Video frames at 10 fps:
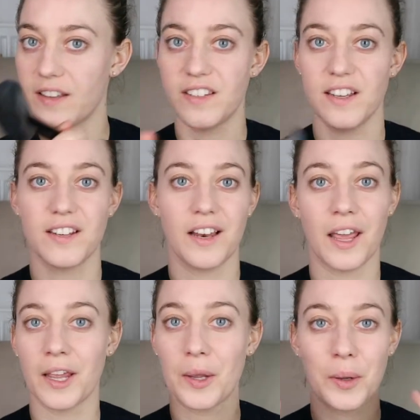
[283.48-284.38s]
acid,
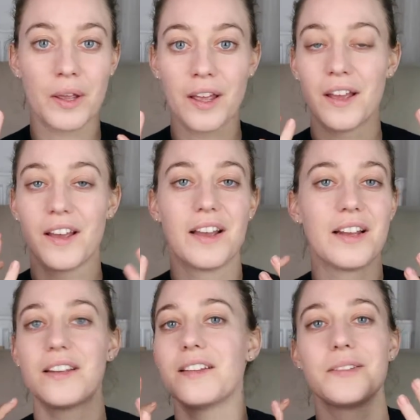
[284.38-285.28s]
like,
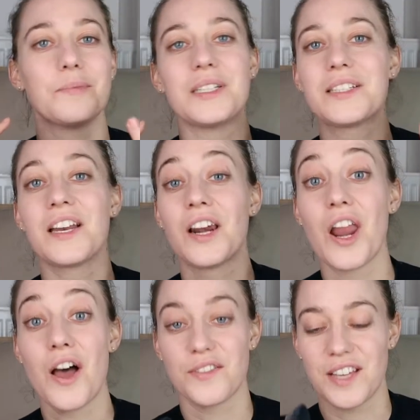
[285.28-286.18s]
my skin
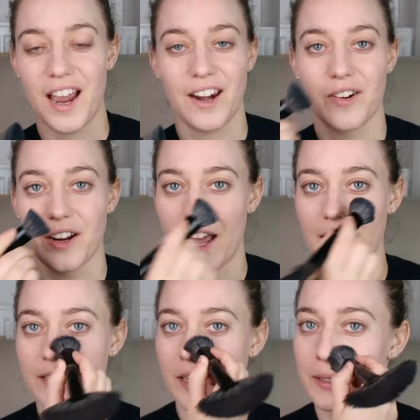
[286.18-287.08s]
loves hyaluronic
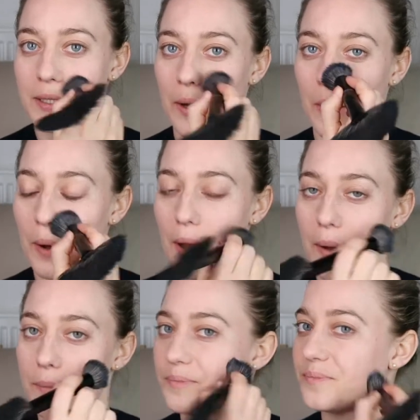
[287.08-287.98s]
acid, so
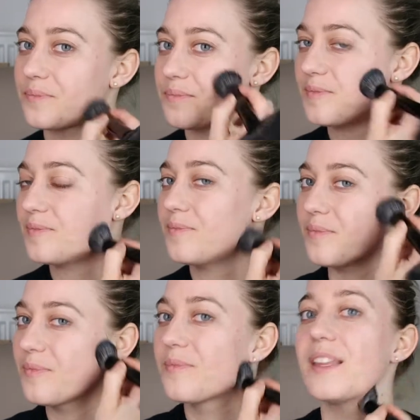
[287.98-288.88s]

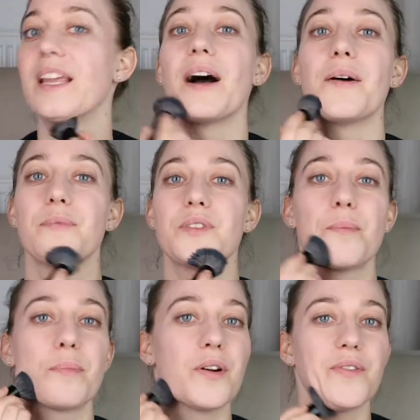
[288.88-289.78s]
yeah, it's
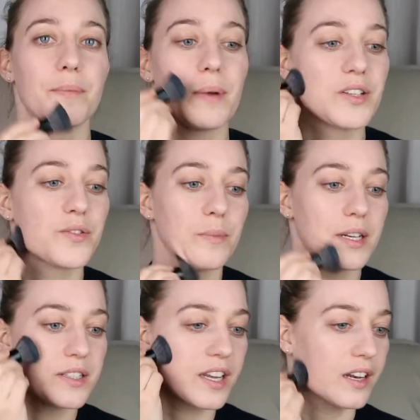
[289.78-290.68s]
a perfect match for
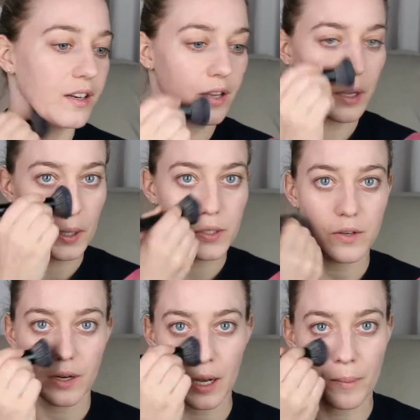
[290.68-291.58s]
my skin.
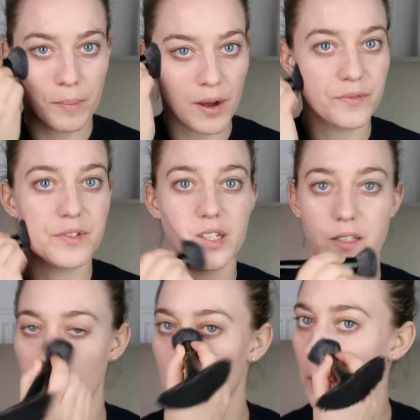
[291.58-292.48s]
So I now buffed
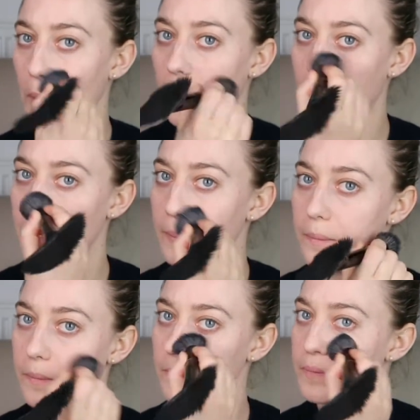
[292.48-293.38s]
it all in.